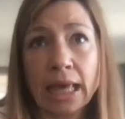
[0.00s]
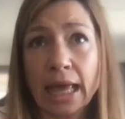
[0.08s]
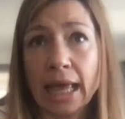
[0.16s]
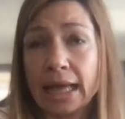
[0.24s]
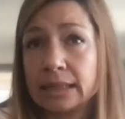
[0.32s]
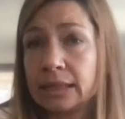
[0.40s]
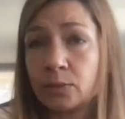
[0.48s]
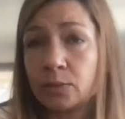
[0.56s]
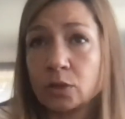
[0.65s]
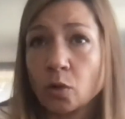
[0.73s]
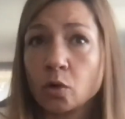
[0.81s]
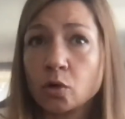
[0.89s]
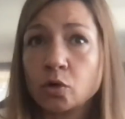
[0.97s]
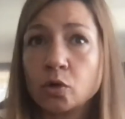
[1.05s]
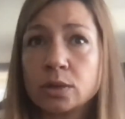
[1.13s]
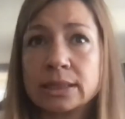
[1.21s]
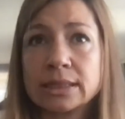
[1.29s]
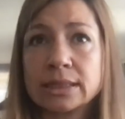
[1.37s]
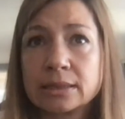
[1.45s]
And it was all
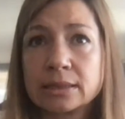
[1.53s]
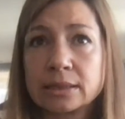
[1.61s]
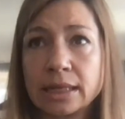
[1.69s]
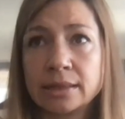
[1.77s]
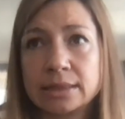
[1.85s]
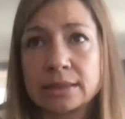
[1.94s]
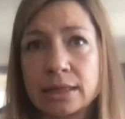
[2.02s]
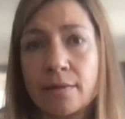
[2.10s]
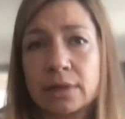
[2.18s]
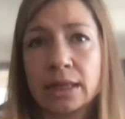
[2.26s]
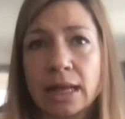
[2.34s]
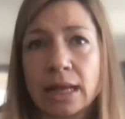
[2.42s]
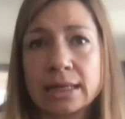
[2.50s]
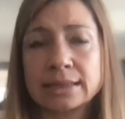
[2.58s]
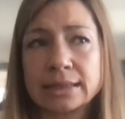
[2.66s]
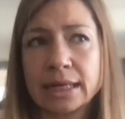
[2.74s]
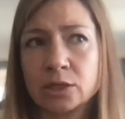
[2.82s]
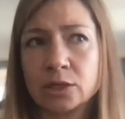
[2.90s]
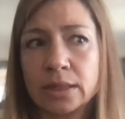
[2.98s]
good since they discovered last
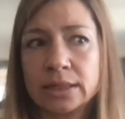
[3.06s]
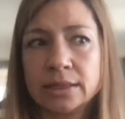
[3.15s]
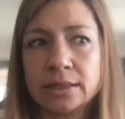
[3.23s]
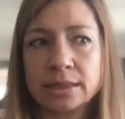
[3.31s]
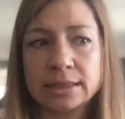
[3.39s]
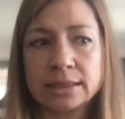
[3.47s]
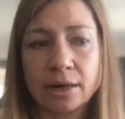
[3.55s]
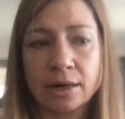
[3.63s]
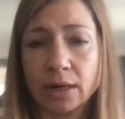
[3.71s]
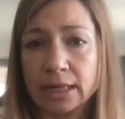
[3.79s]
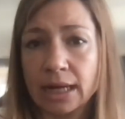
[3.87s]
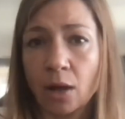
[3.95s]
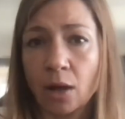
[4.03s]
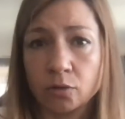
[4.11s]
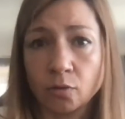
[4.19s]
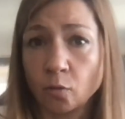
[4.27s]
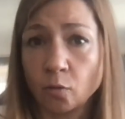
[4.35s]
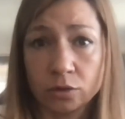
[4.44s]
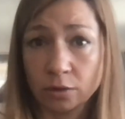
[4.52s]
10-20 years they are running out
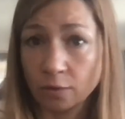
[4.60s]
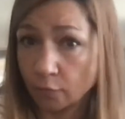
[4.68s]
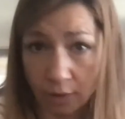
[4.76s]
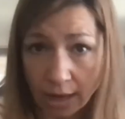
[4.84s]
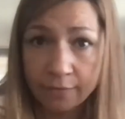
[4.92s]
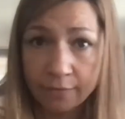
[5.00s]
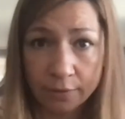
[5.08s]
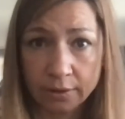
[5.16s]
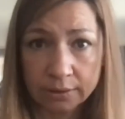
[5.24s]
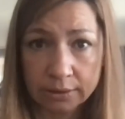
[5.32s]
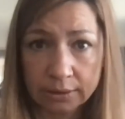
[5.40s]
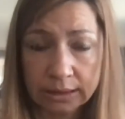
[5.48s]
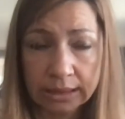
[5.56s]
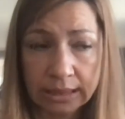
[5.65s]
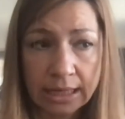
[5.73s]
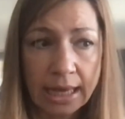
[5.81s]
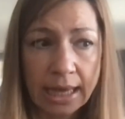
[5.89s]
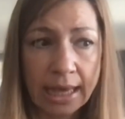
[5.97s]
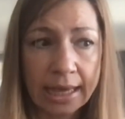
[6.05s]
of water forever.
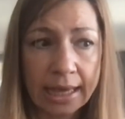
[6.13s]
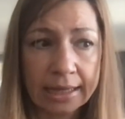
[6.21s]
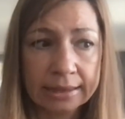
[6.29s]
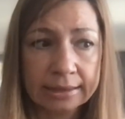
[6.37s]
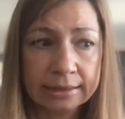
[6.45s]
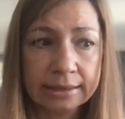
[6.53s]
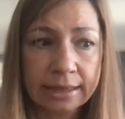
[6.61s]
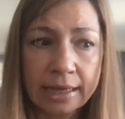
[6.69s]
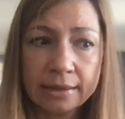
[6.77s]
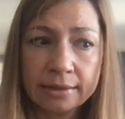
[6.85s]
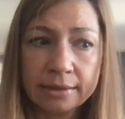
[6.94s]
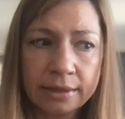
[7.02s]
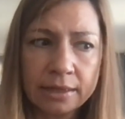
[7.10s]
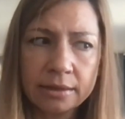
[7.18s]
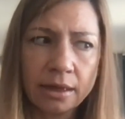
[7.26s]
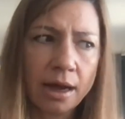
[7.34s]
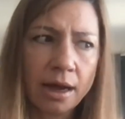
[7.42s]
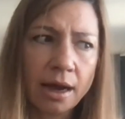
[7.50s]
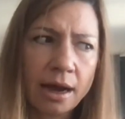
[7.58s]
And they did
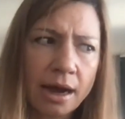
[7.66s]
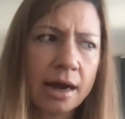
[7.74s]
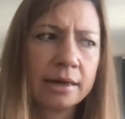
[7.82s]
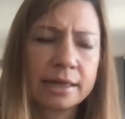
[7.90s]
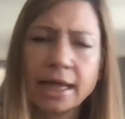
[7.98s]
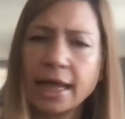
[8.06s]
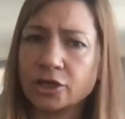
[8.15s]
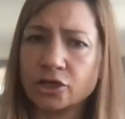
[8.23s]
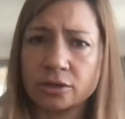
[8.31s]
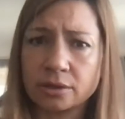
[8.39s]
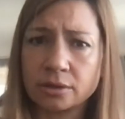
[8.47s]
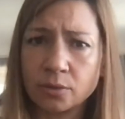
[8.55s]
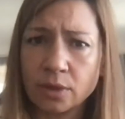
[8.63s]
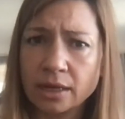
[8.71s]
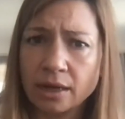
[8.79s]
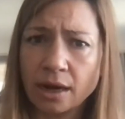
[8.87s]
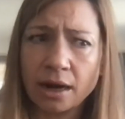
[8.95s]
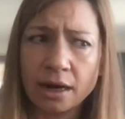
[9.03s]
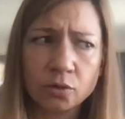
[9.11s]
a hard action, really
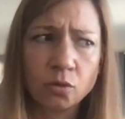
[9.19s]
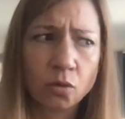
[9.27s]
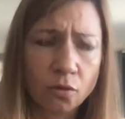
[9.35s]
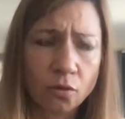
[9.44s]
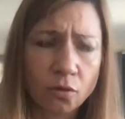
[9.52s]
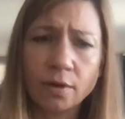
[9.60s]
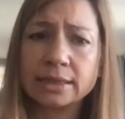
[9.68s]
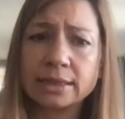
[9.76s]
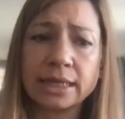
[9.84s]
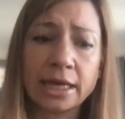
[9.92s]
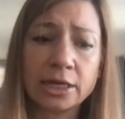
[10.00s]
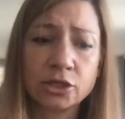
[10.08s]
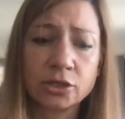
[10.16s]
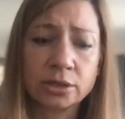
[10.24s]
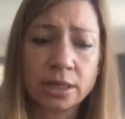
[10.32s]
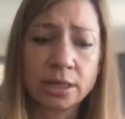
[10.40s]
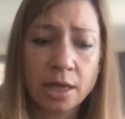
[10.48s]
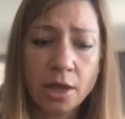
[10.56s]
hardcore, fast action